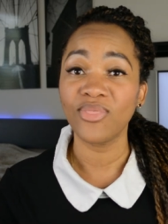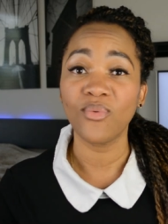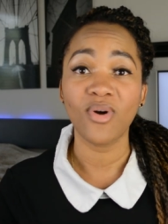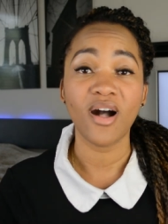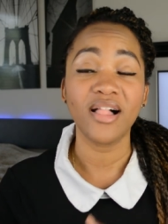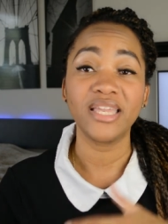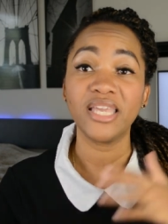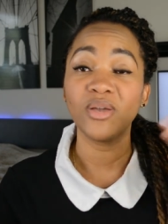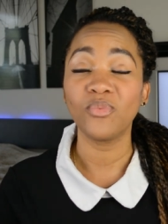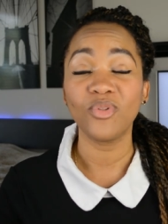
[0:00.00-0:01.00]
on the wall,
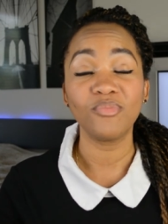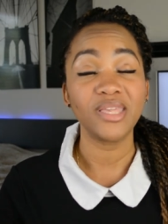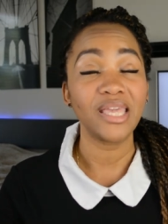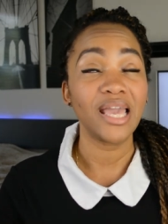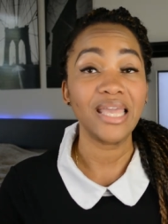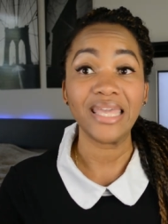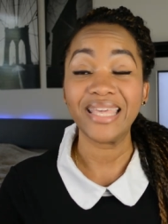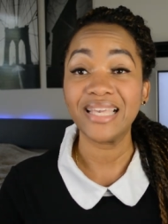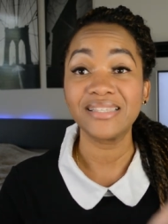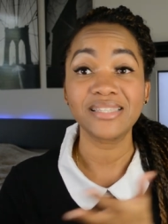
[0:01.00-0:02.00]
and it will be
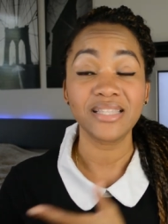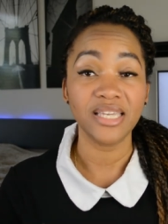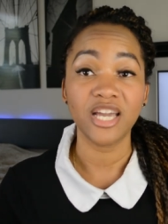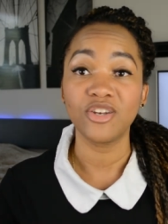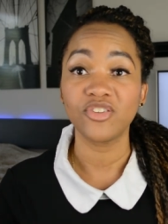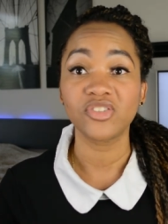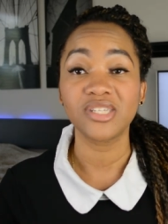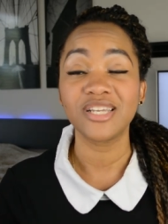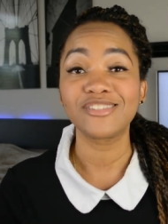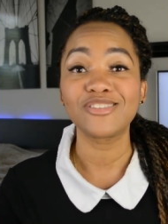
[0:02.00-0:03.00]
easily
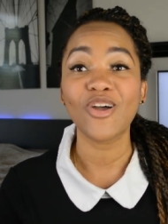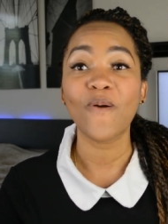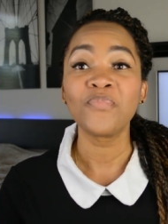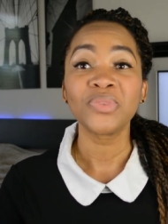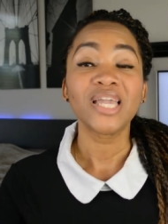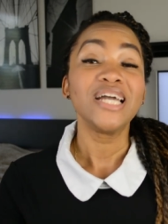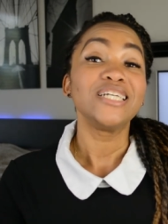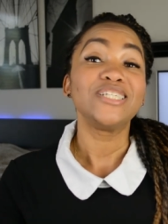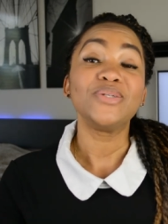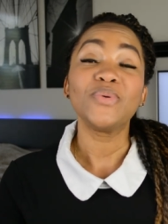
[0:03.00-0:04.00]
understood. So
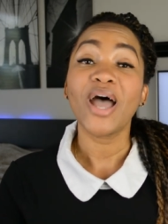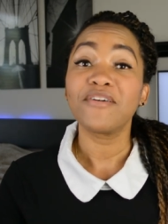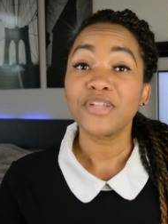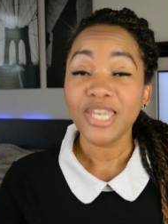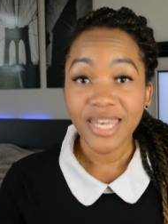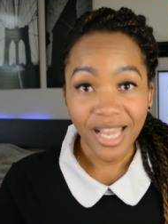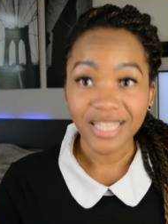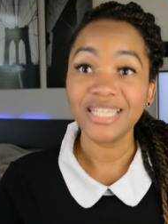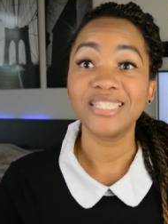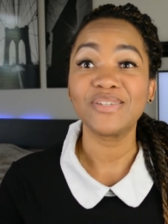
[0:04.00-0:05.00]
you have
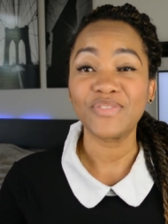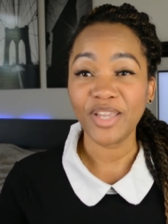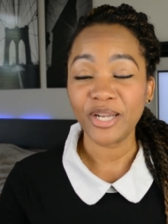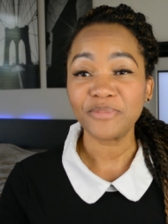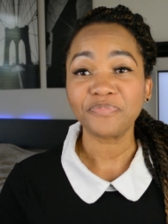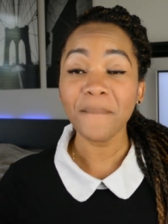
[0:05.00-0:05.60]
nothing to fear.